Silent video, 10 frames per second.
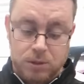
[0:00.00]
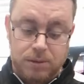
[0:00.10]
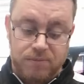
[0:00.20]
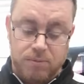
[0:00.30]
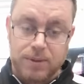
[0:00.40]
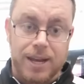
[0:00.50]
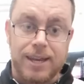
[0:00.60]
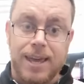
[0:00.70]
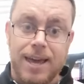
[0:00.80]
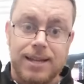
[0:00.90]
are from
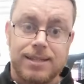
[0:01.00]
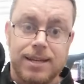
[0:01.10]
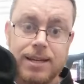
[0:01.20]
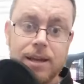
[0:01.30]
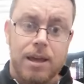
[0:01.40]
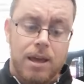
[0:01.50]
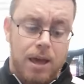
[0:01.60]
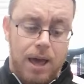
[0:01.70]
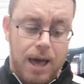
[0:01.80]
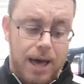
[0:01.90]
Dedicated,
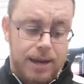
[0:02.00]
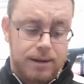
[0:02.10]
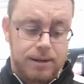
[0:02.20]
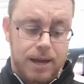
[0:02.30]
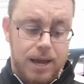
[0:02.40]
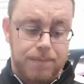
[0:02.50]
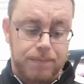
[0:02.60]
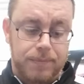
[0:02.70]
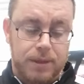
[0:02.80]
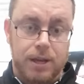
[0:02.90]
and
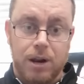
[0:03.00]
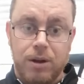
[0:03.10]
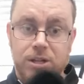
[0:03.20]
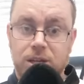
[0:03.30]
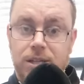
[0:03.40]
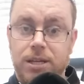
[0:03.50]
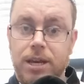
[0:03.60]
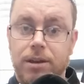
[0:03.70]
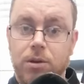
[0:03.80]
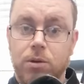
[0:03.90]
as you can
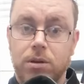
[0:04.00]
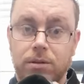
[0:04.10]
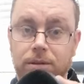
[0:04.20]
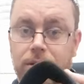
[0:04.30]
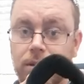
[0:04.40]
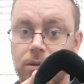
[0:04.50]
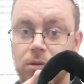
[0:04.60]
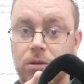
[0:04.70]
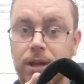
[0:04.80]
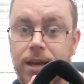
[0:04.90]
see,
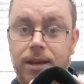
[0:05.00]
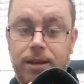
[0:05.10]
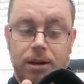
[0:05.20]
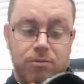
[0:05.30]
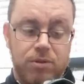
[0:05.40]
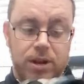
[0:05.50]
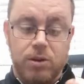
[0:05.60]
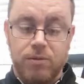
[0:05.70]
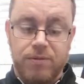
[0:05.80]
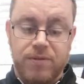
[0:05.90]
really
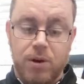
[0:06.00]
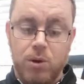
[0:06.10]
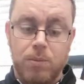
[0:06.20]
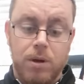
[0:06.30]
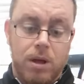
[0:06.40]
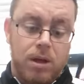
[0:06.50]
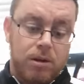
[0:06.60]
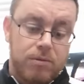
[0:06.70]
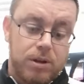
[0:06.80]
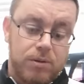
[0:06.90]
good foam,
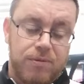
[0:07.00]
really